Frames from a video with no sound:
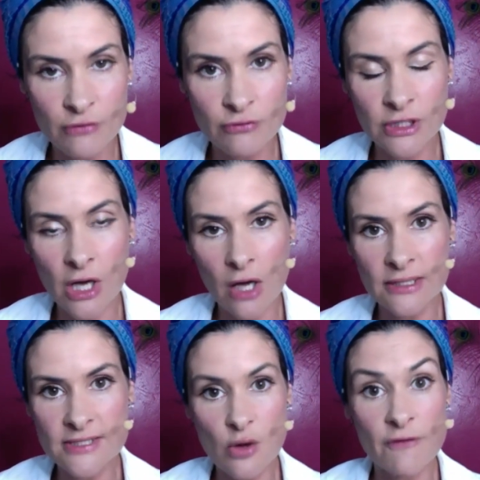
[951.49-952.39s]

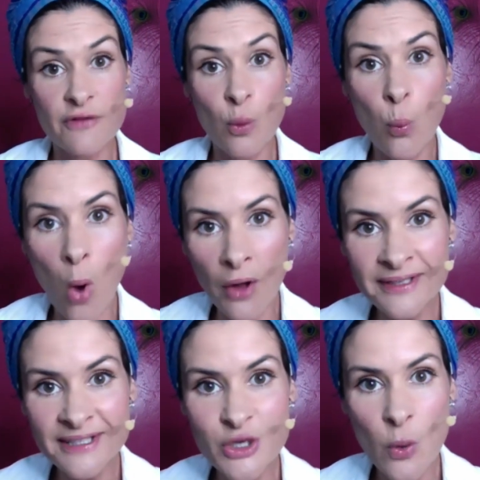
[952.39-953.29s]
regardless of the
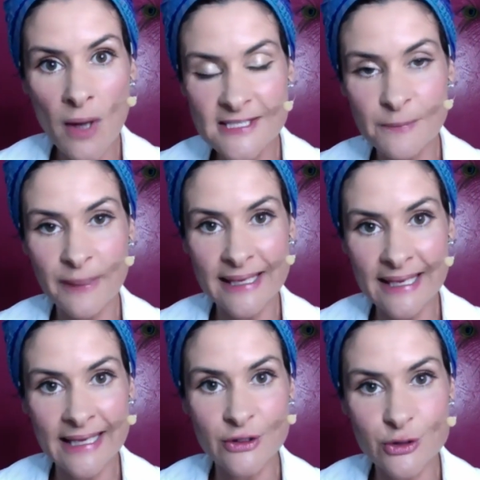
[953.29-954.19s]
one you are
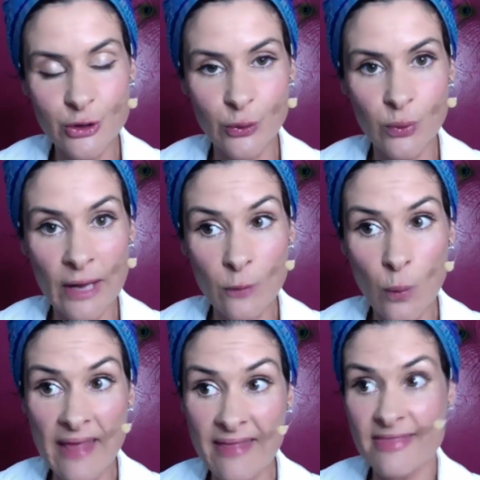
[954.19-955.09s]
speaking to and
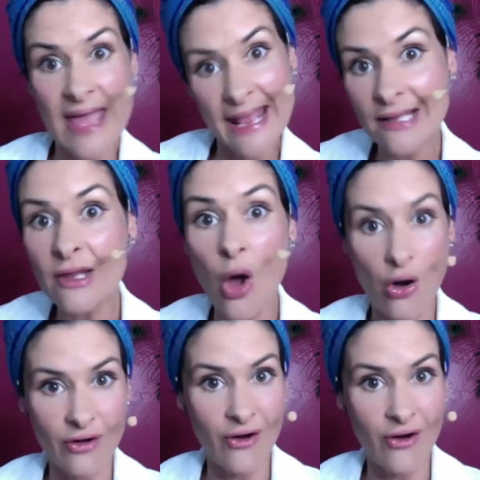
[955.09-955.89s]
where they log